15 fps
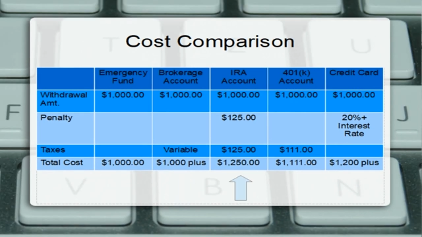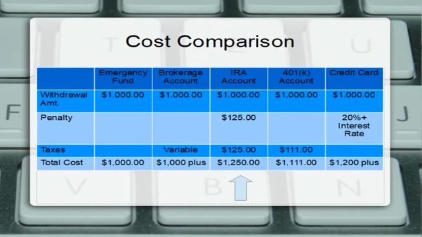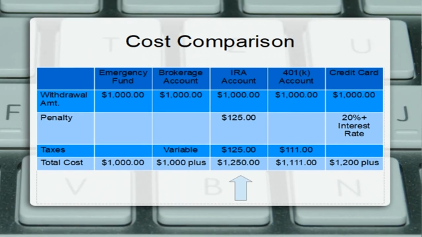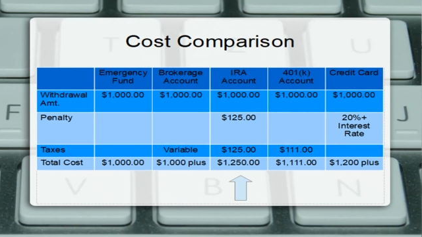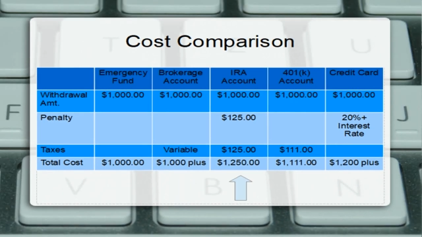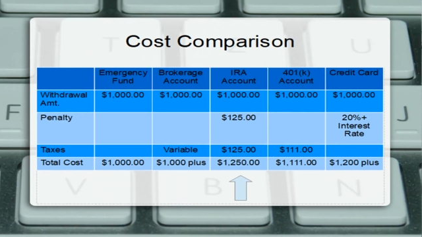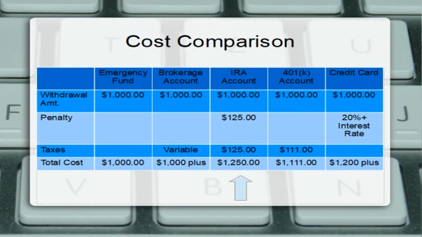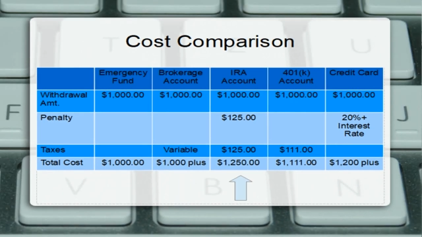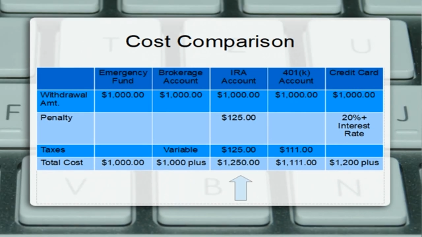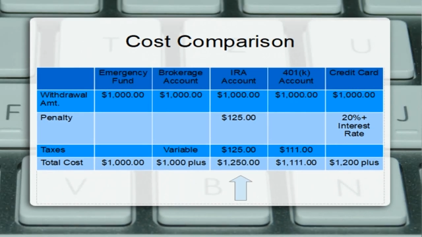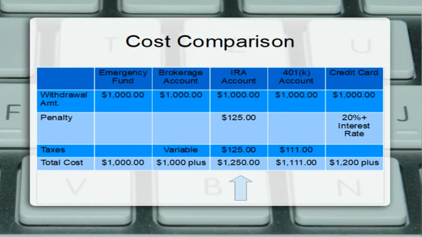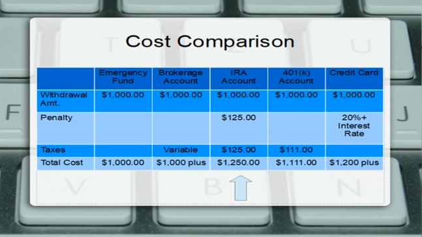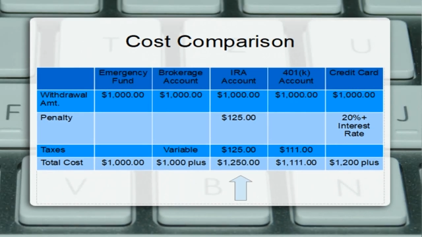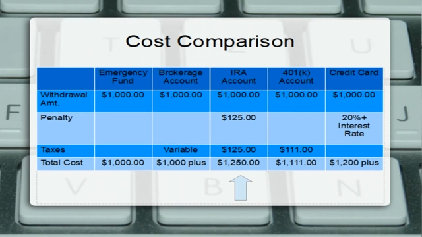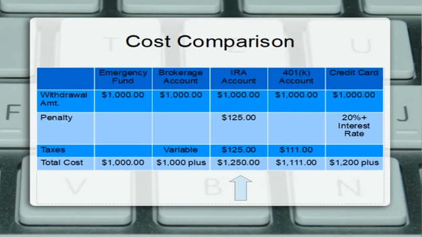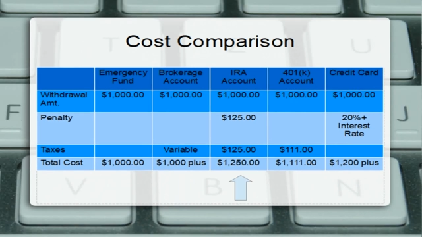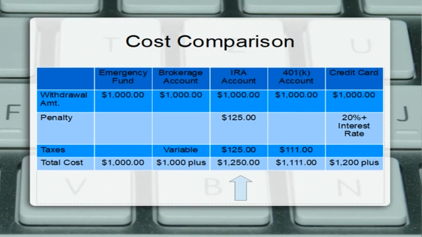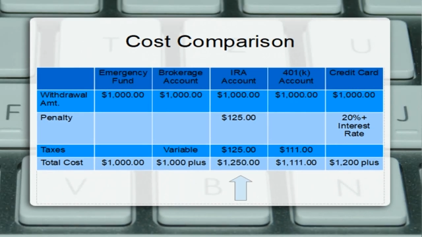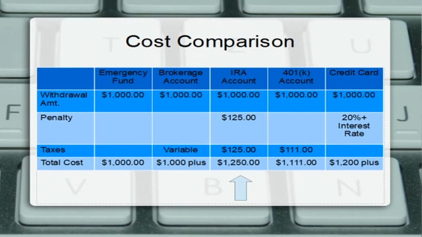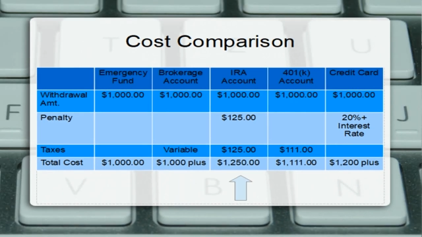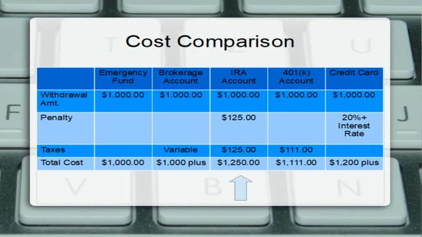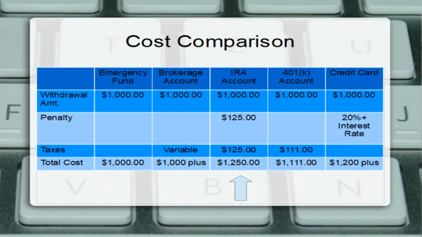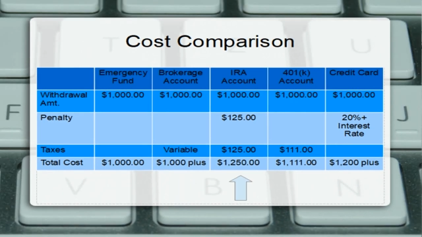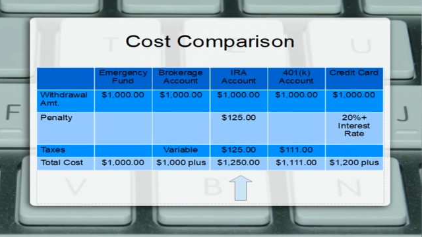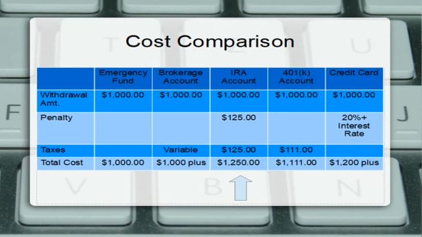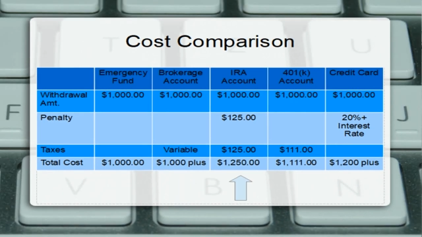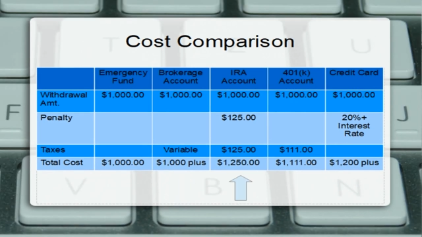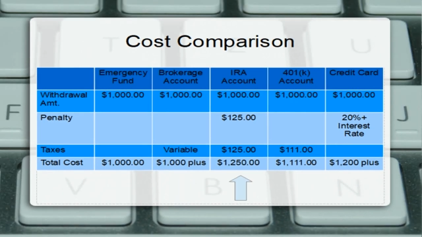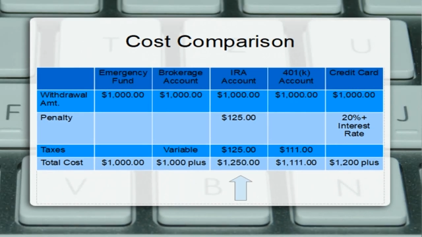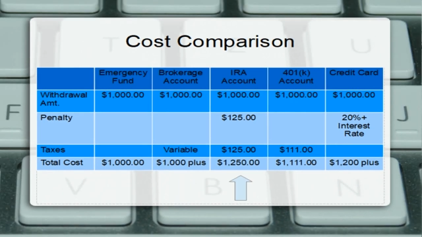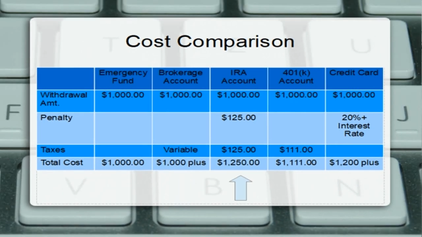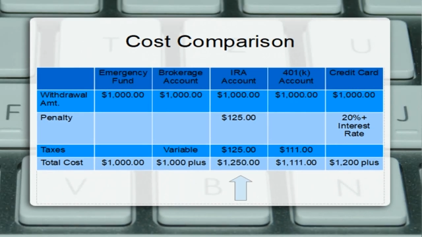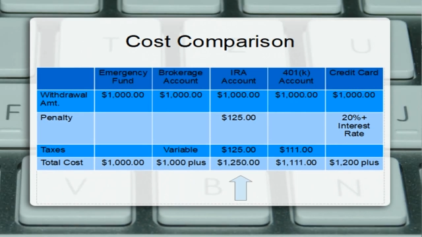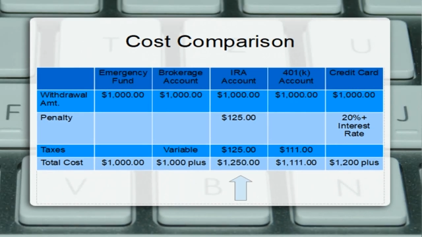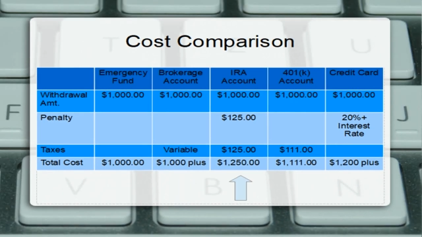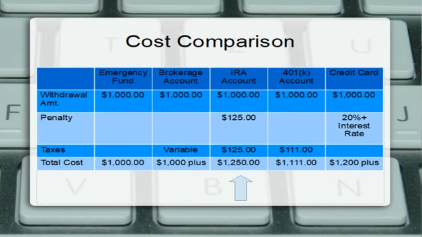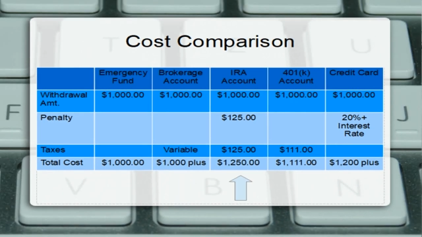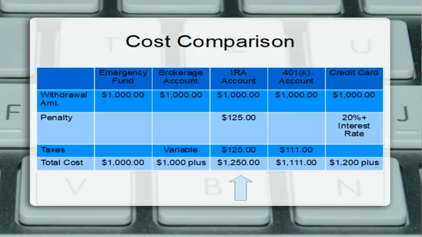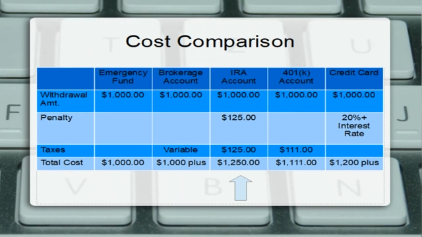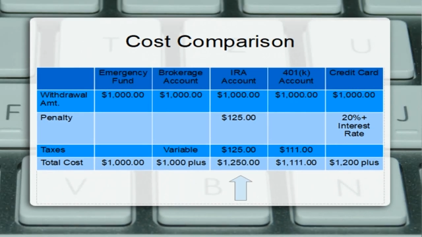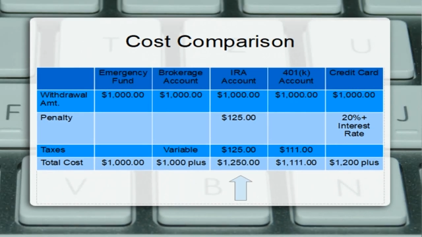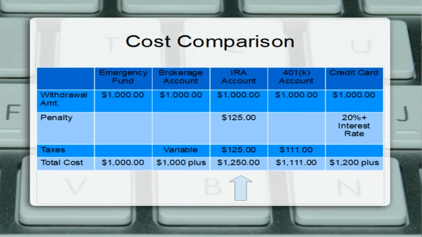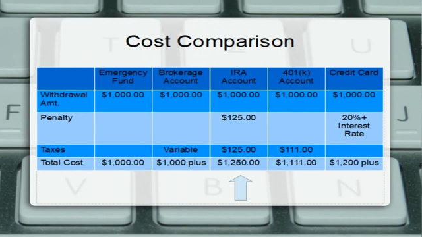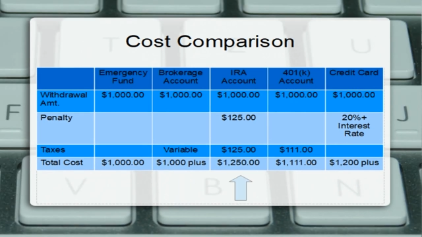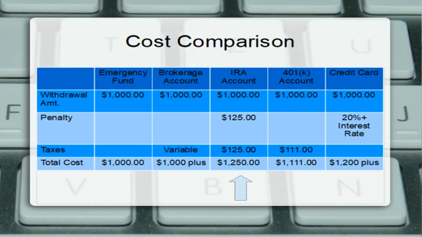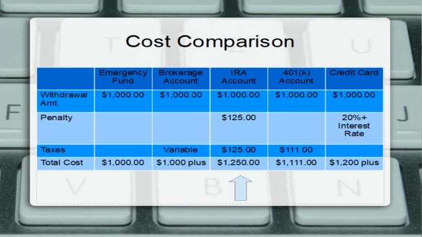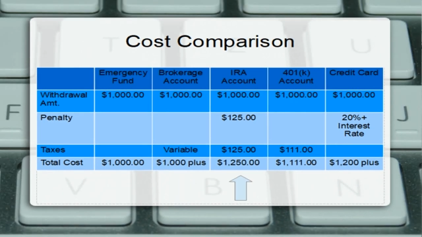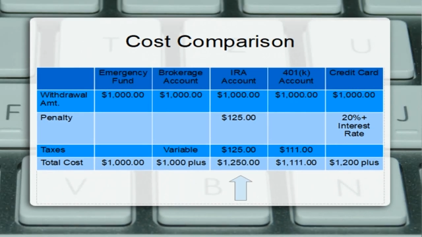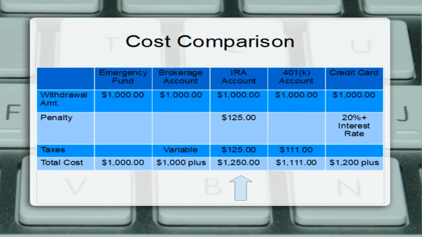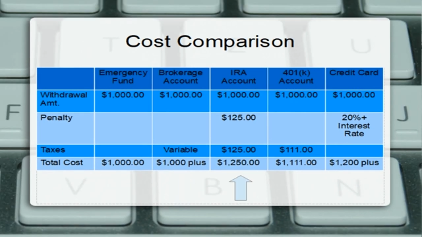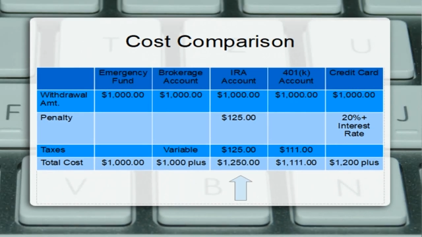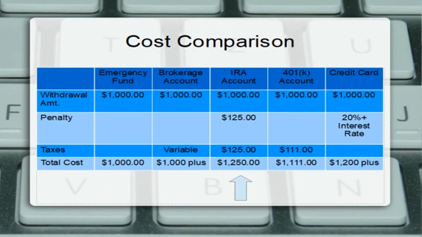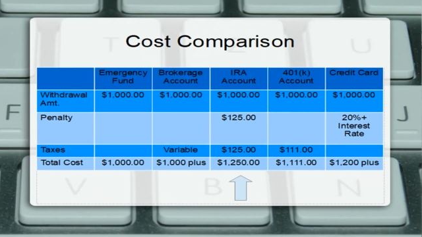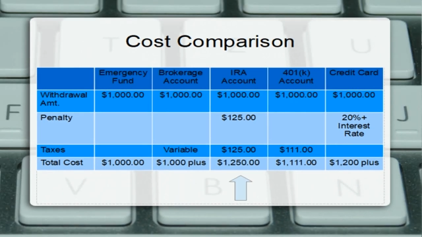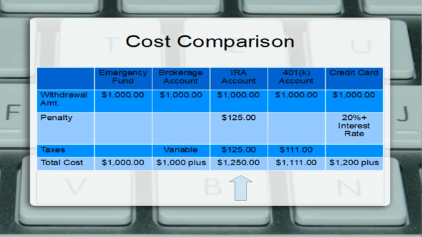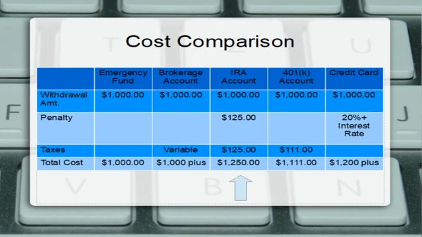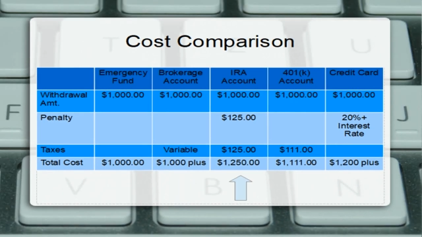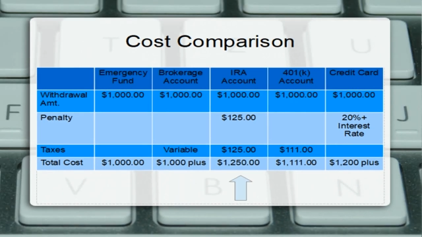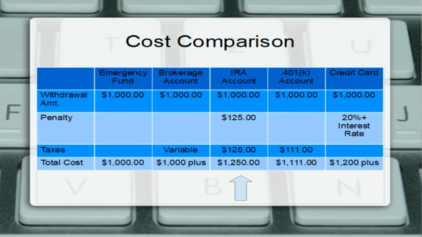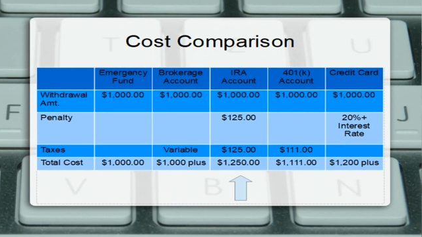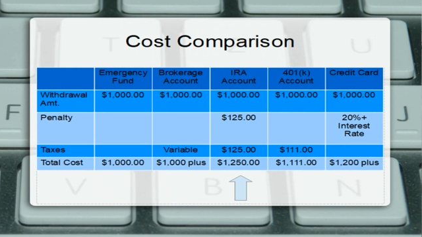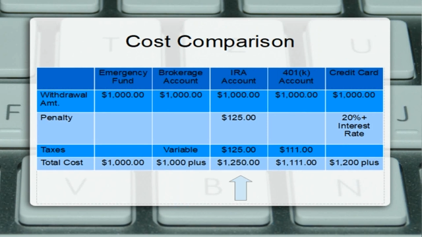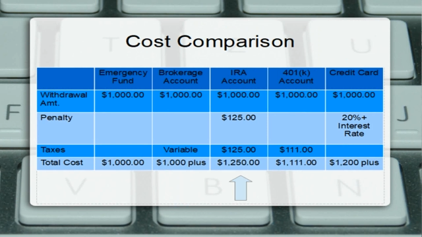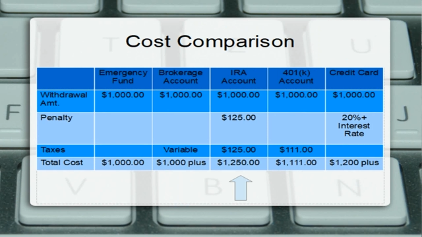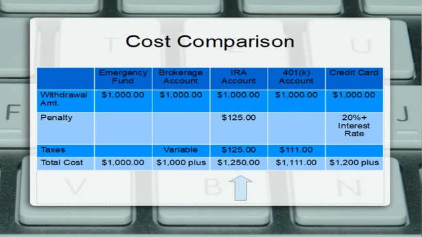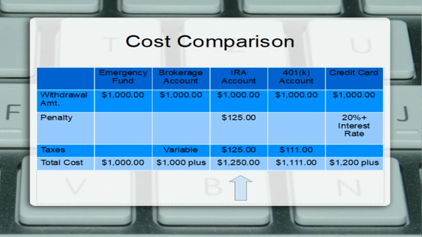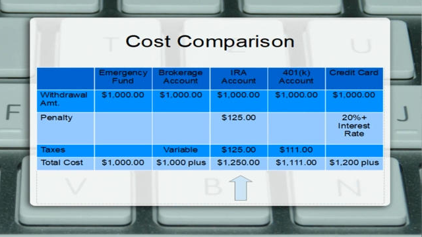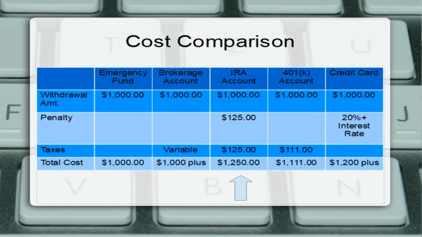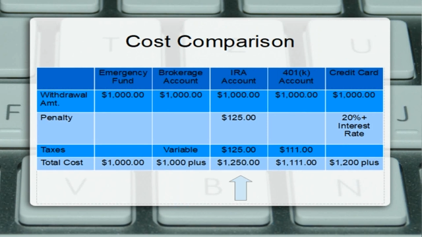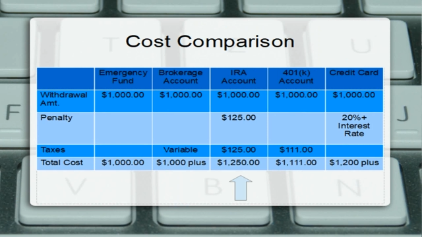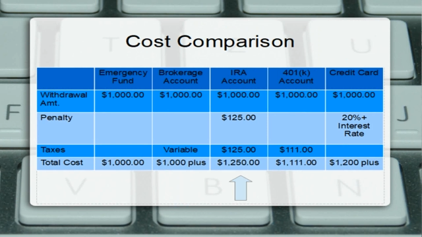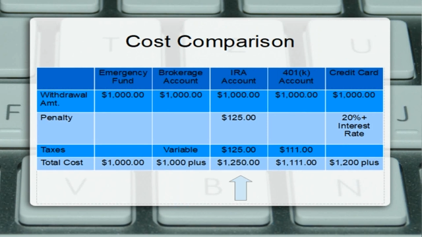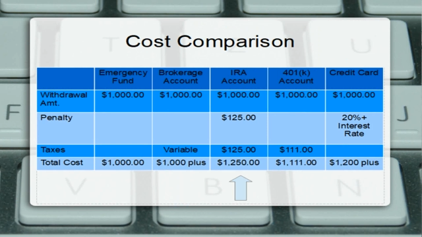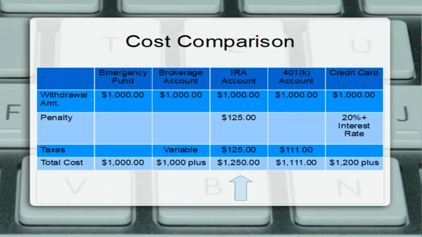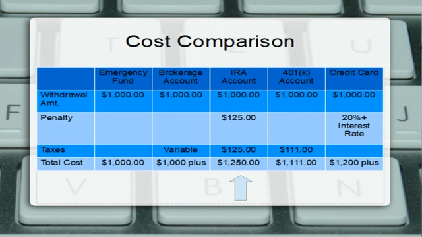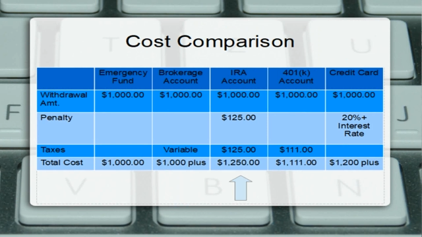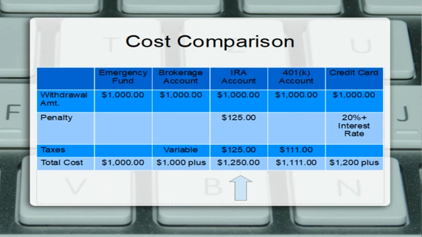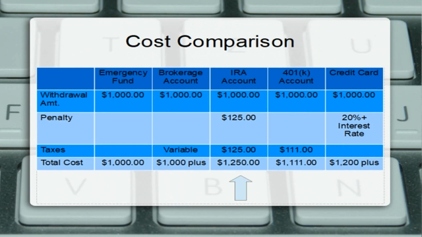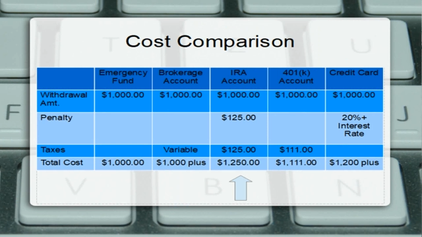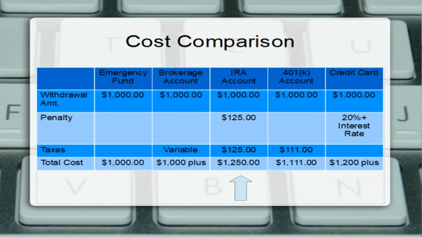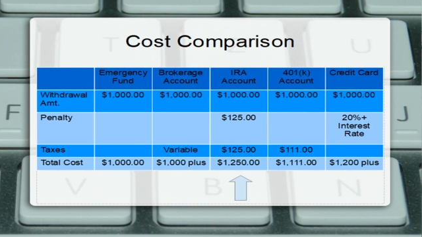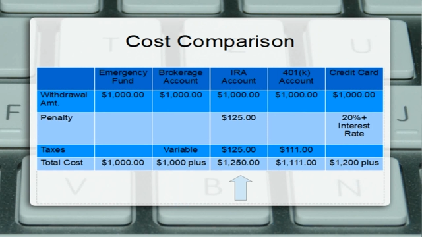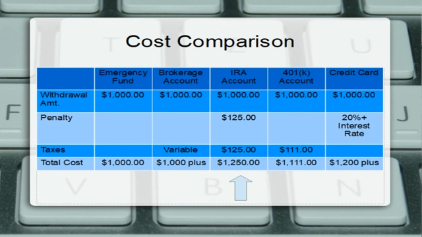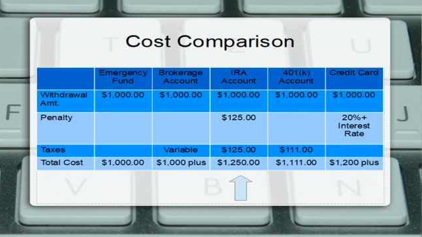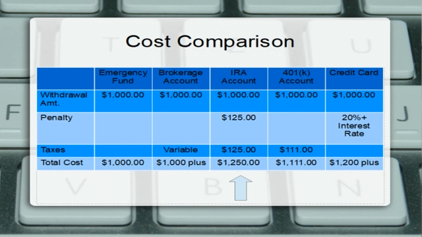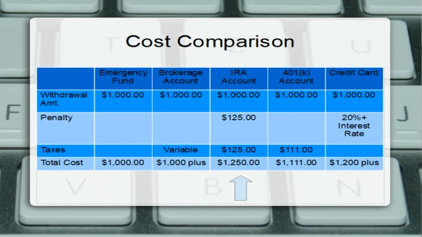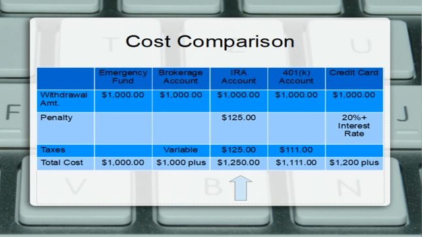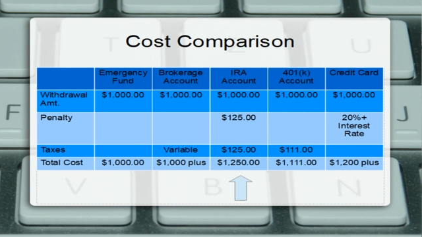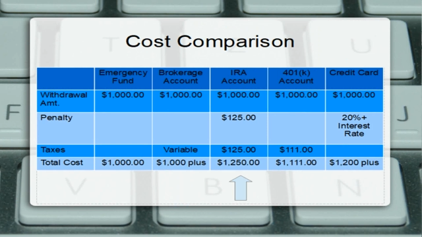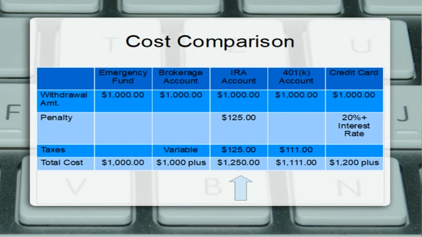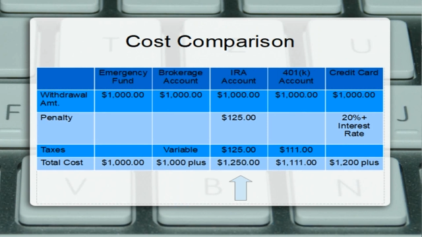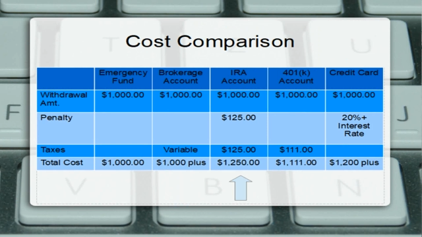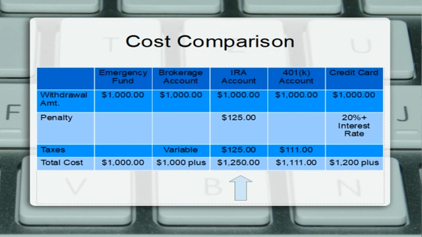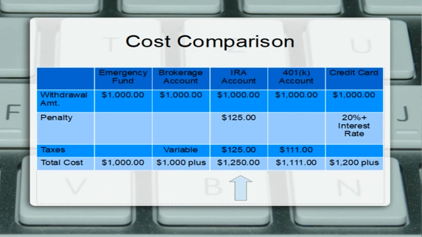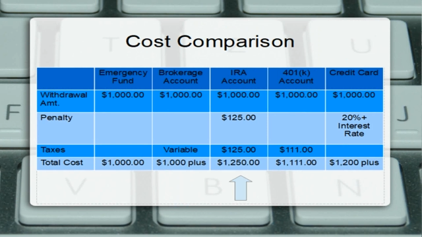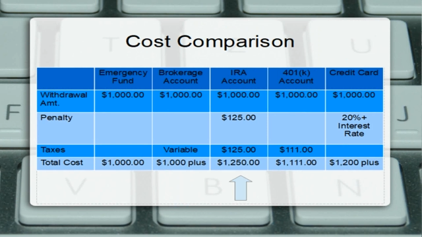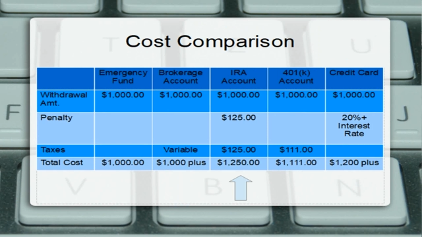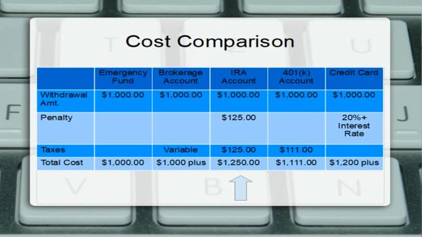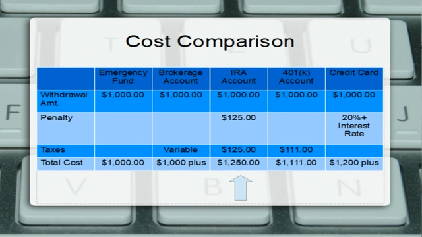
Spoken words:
(no speaker visible)